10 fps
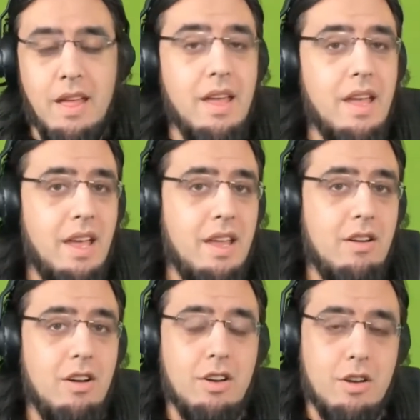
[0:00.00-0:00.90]

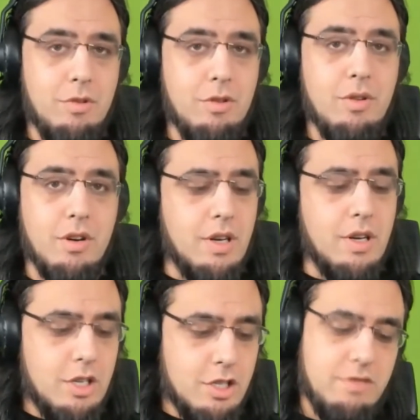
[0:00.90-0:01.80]
On a
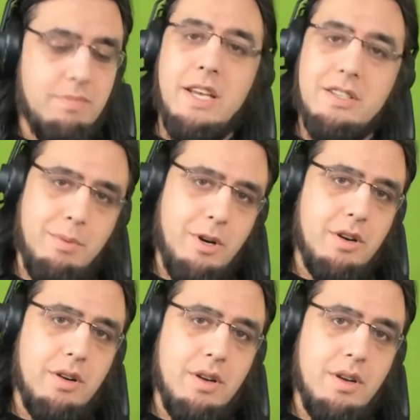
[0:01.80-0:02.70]
computer,
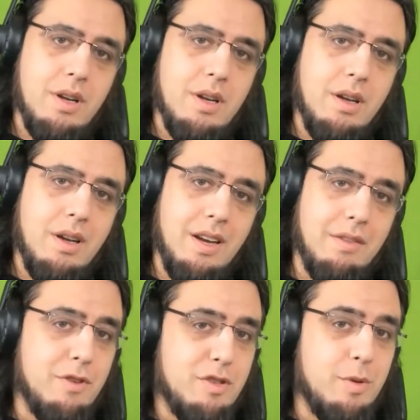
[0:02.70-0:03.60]
spacebar in a
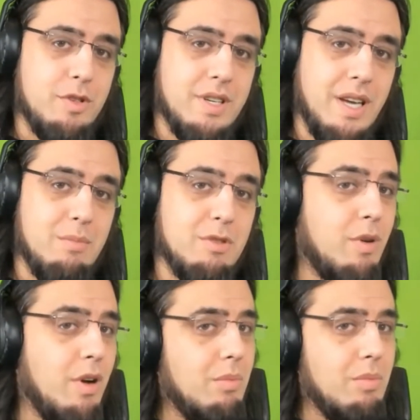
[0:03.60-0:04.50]
first-person game is
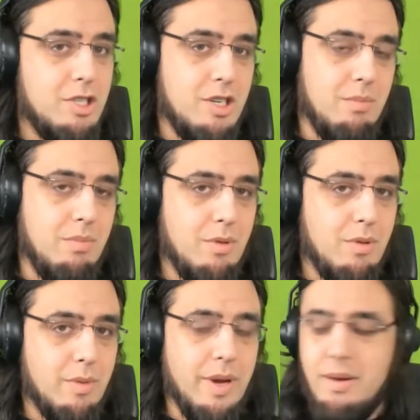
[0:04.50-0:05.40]
probably jump,
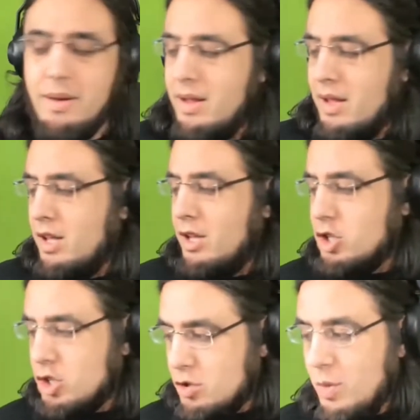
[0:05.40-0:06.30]
right?
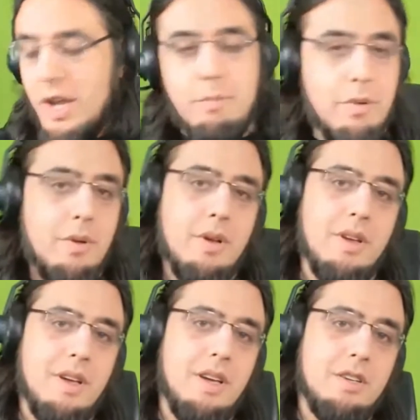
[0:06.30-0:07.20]
Swipe
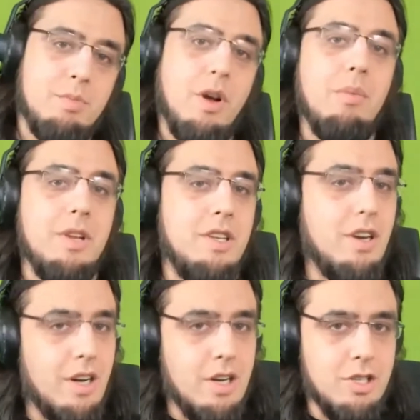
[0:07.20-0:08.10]
is probably
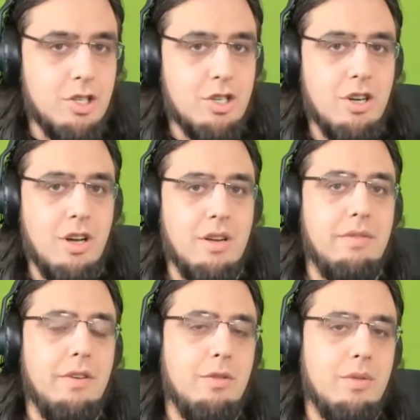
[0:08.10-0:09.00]
dodge on a
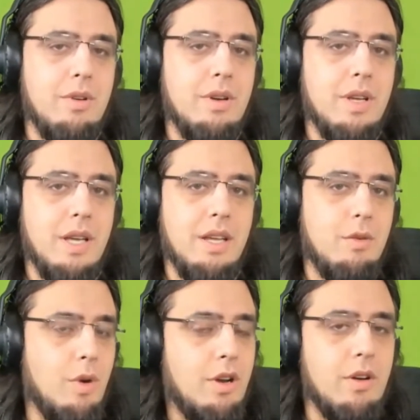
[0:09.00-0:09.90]
phone in a
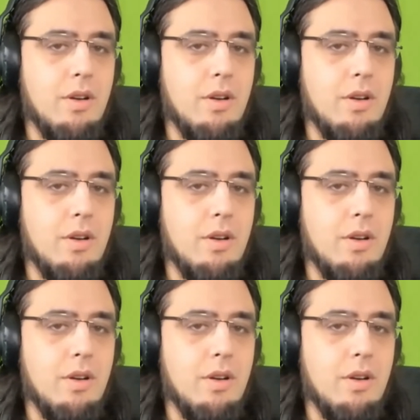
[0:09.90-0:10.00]
runner.